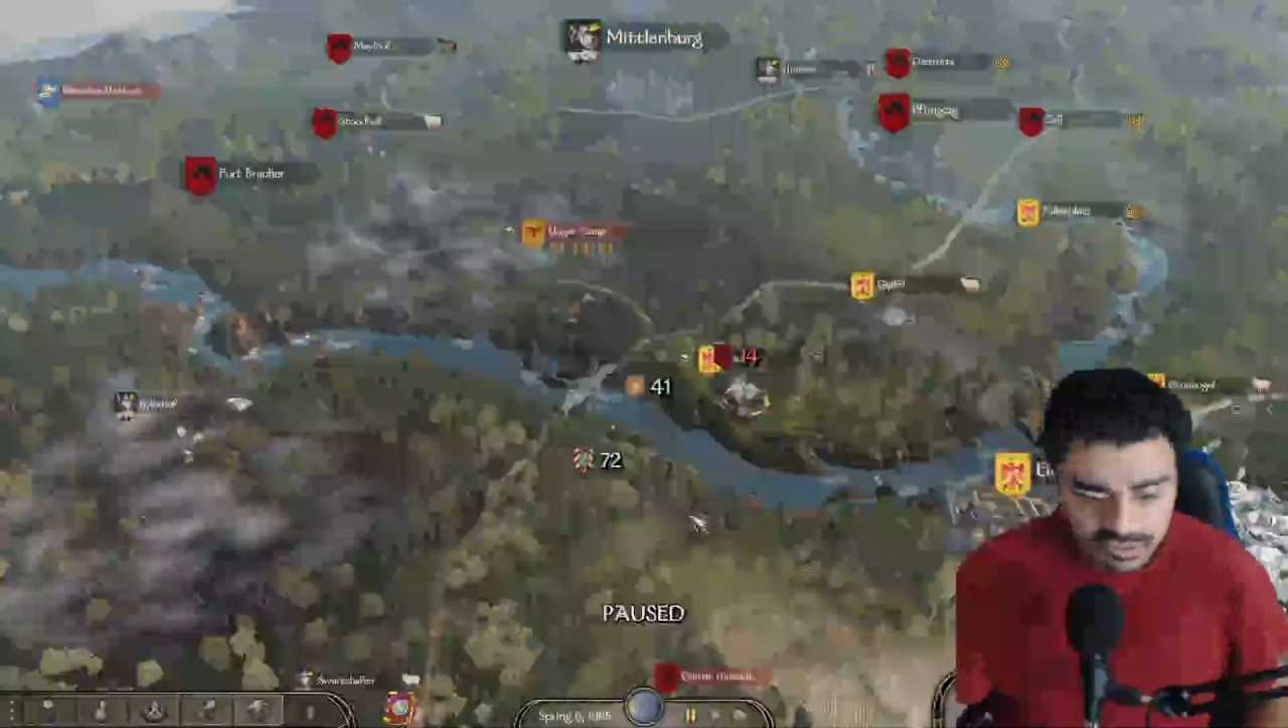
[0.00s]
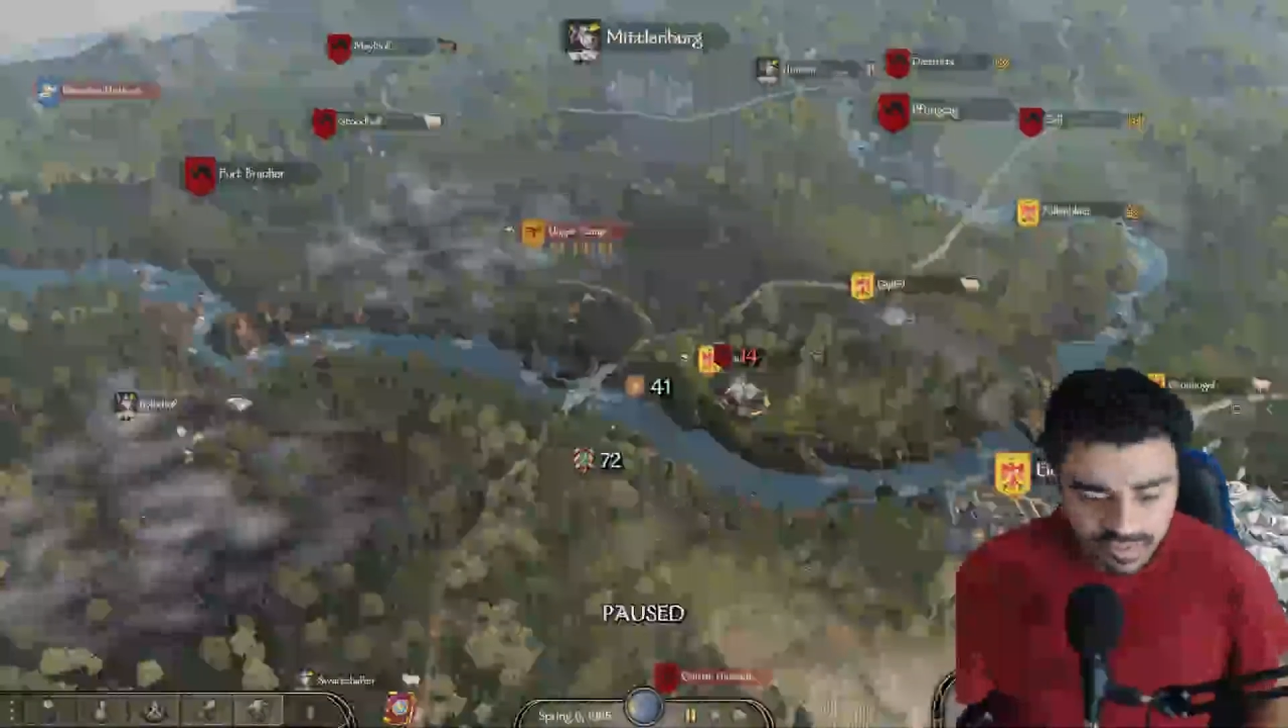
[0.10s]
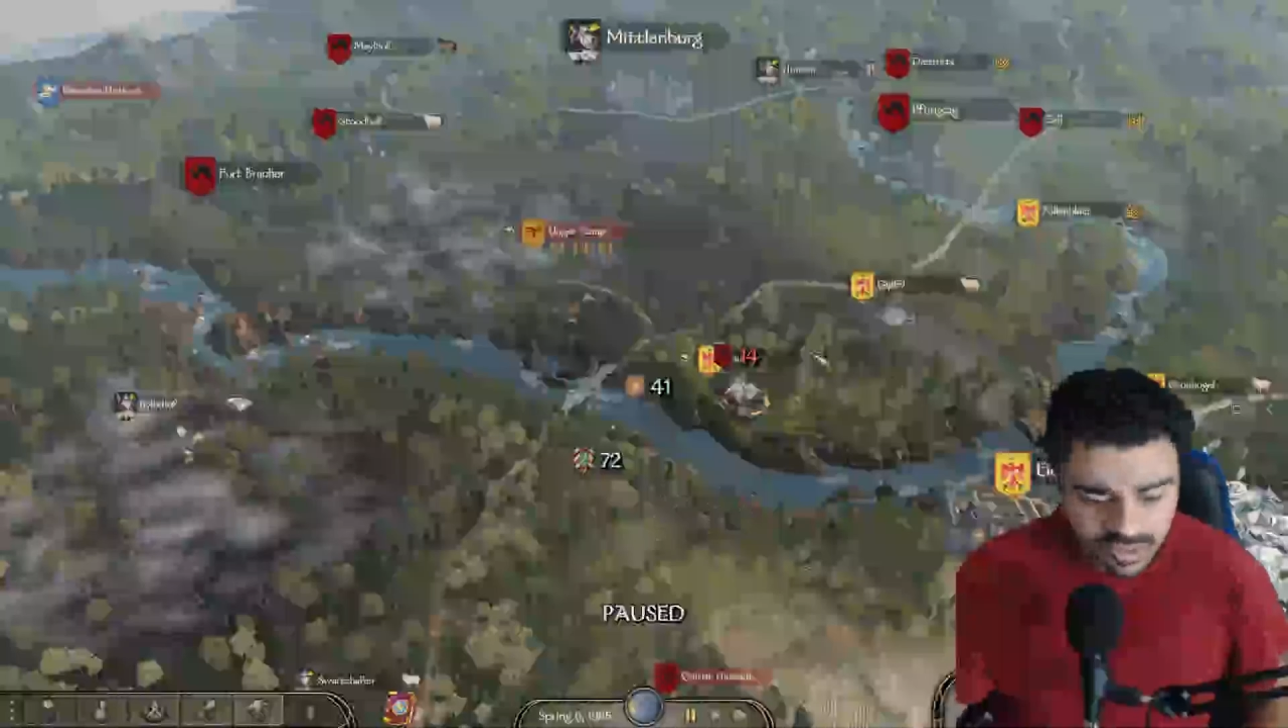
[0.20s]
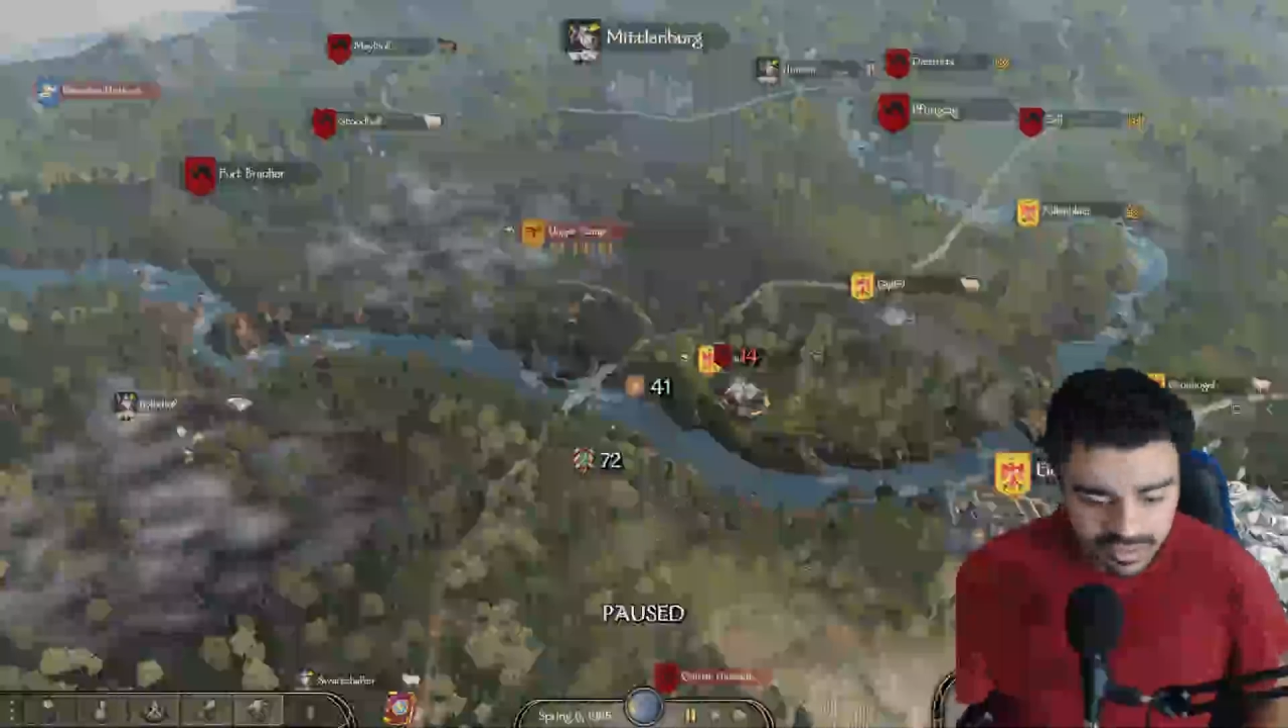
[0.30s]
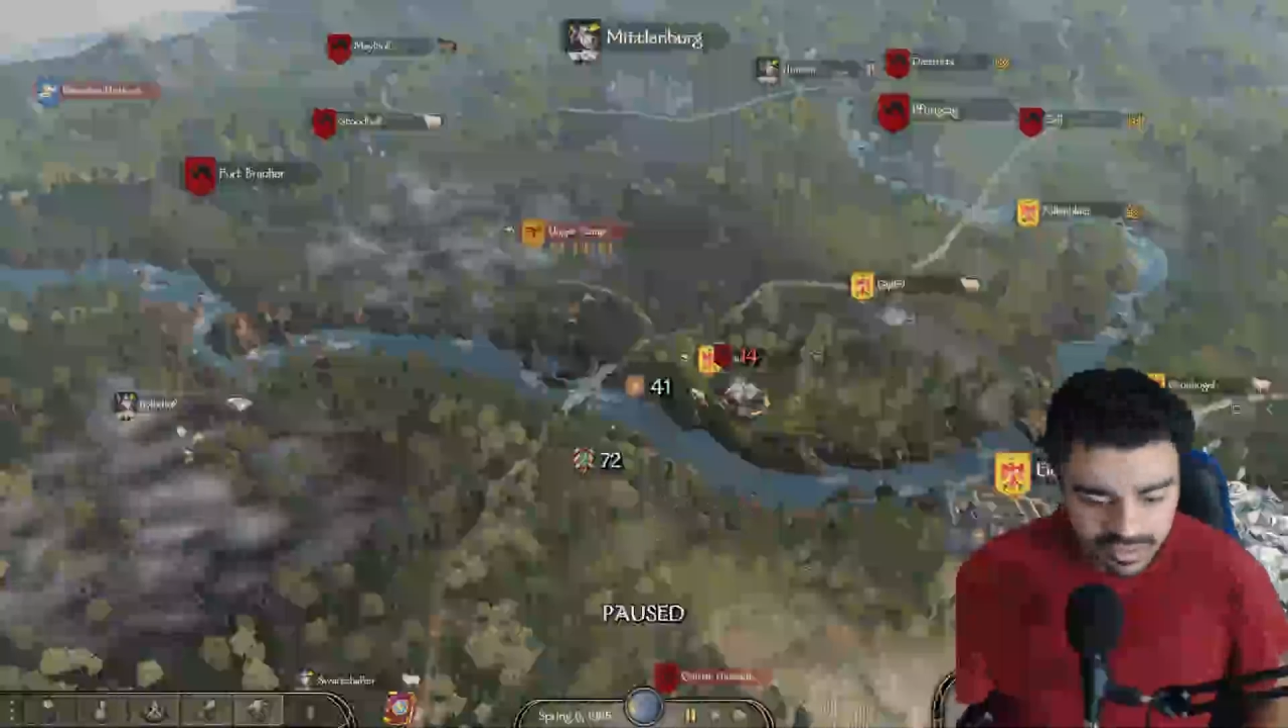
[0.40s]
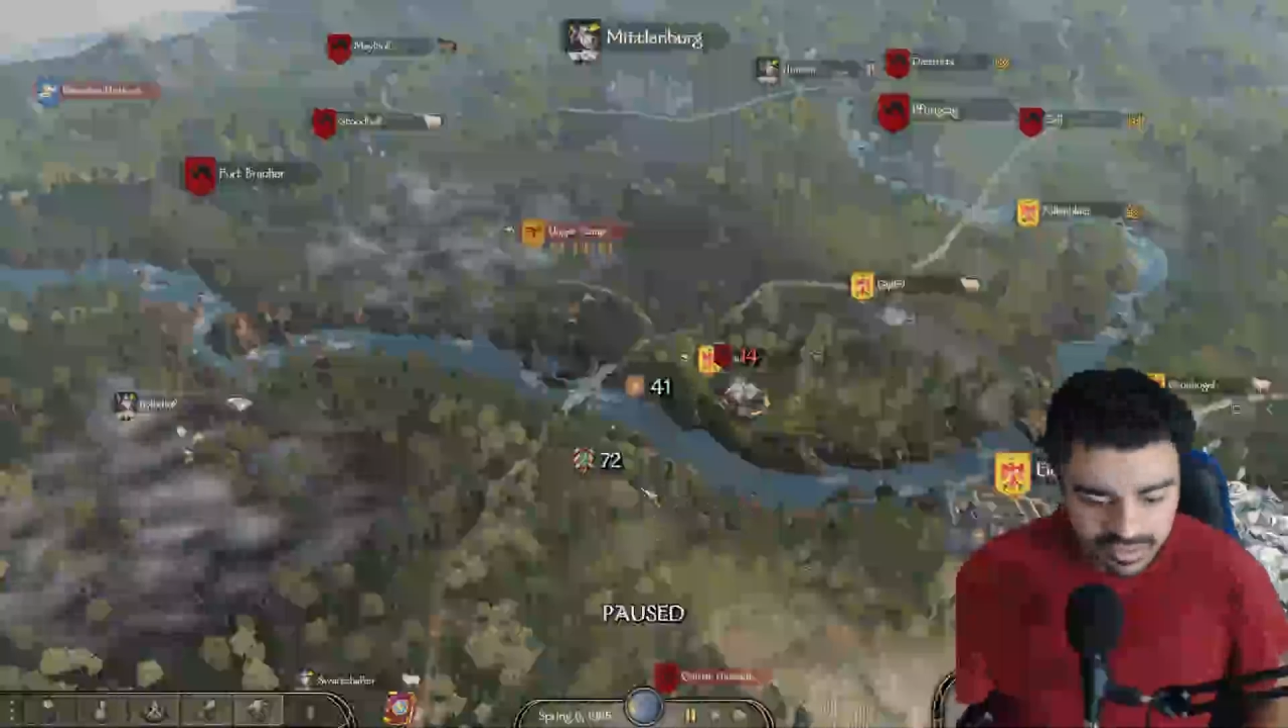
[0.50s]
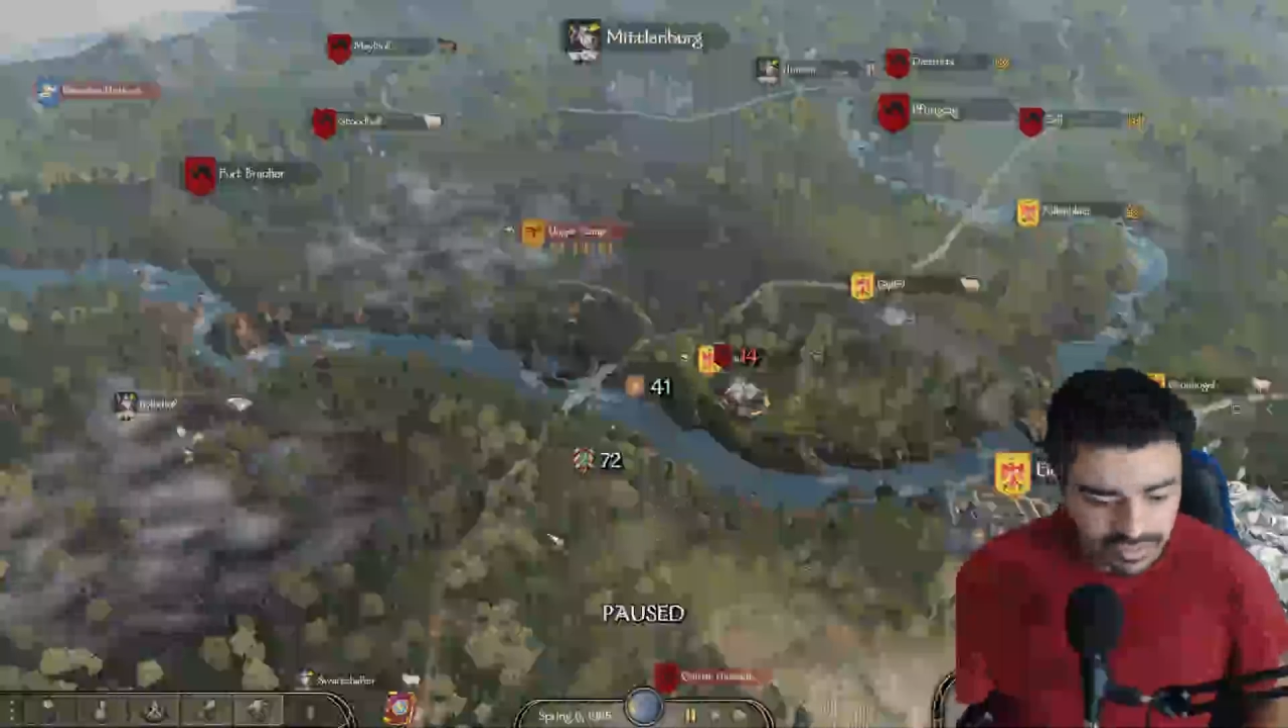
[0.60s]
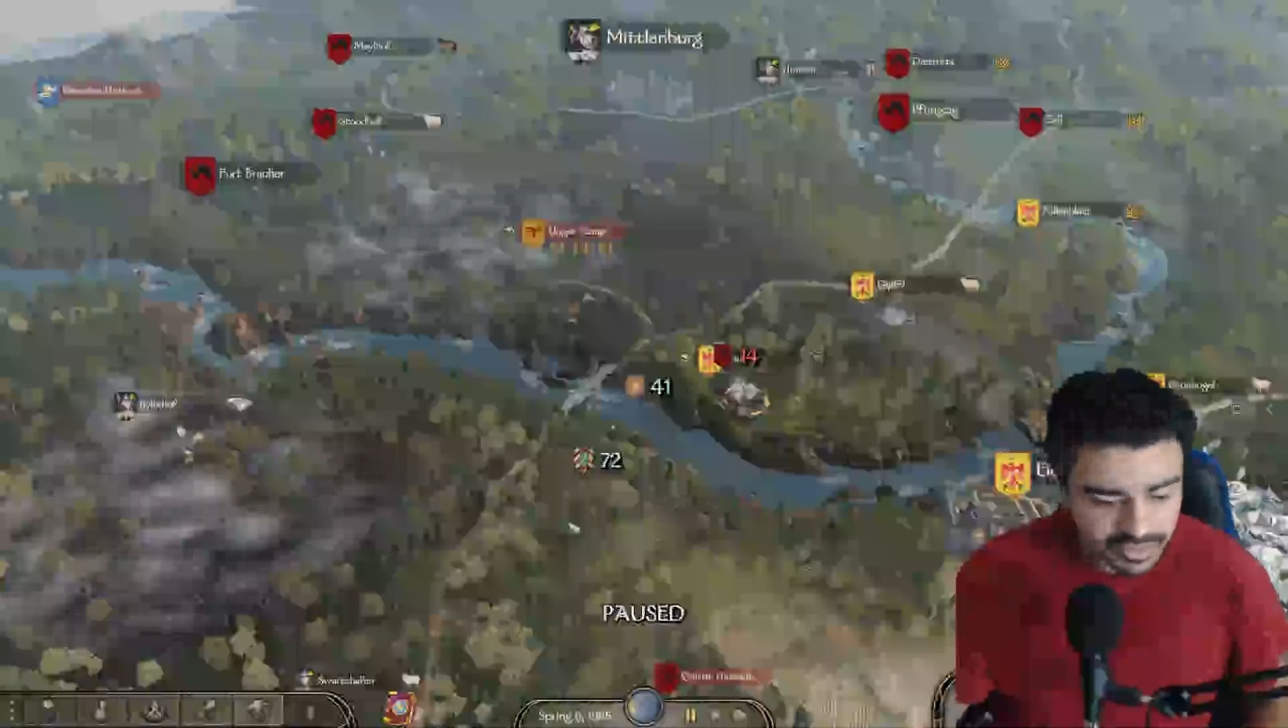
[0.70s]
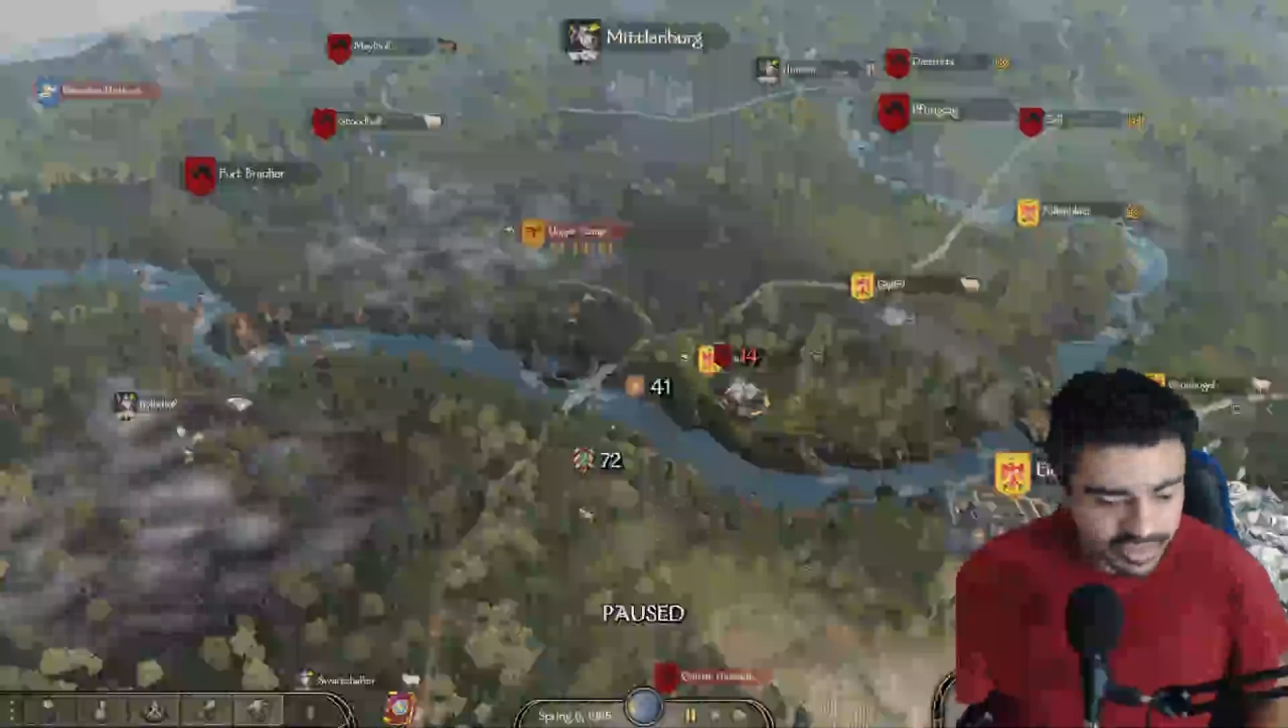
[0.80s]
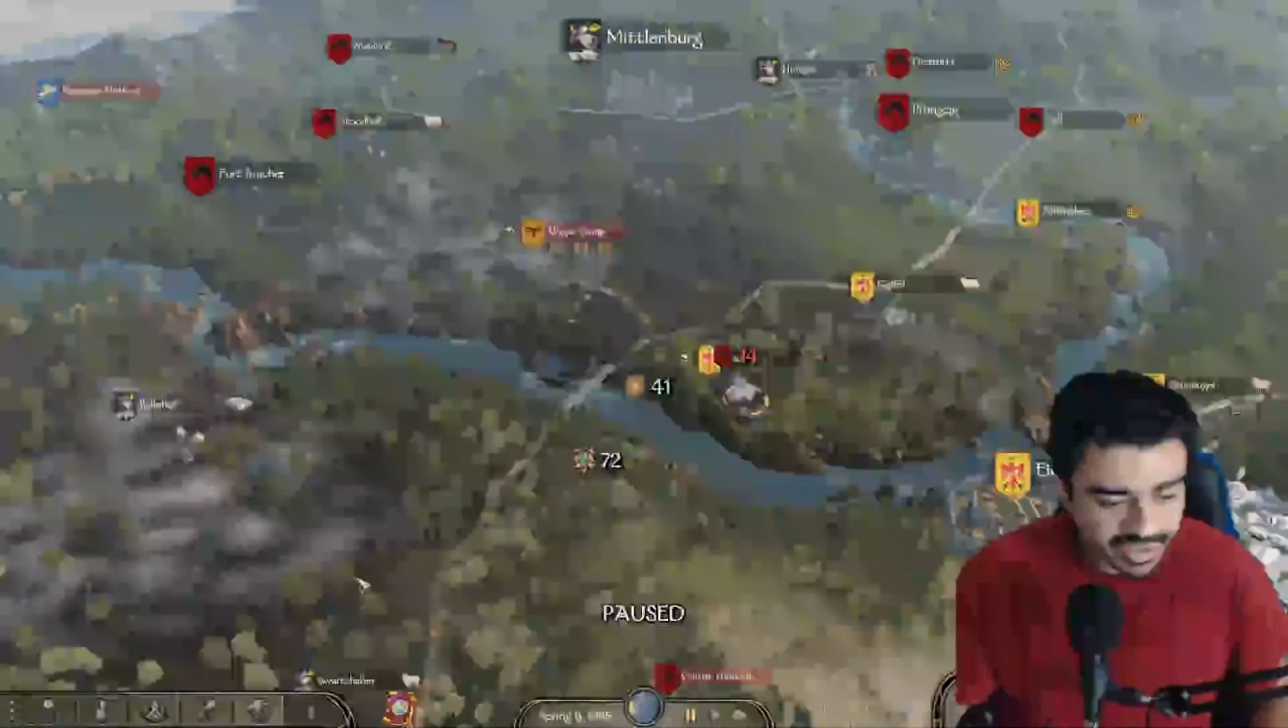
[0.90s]
while it's
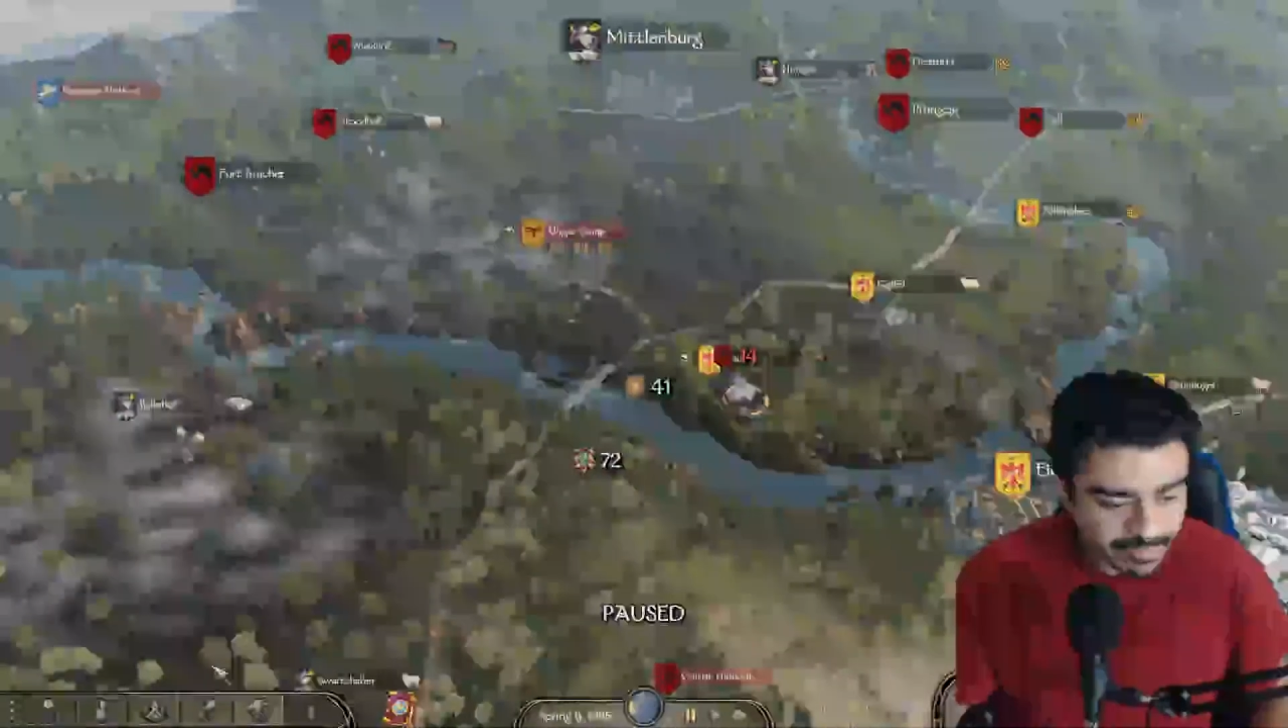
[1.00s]
doing that.